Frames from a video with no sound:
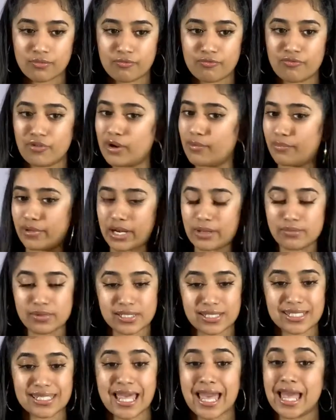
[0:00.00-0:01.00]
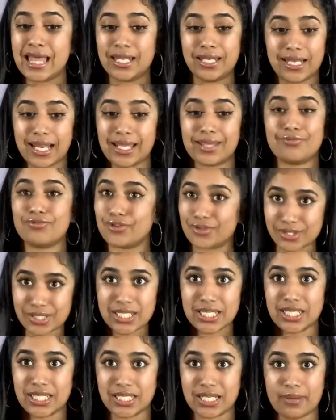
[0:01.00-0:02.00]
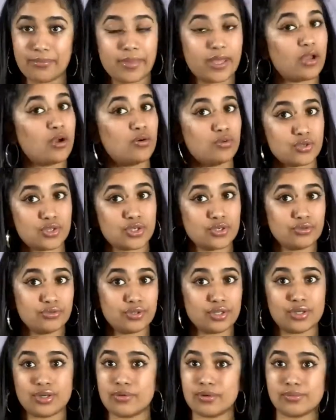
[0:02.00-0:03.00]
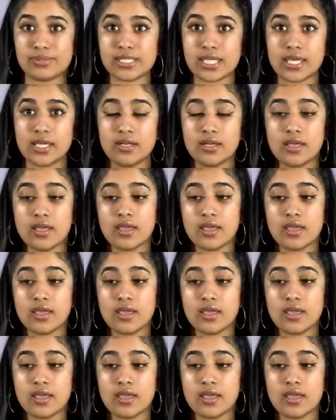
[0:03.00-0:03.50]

from when I was like 13. I'm like, oh shoot, you know what I'm saying?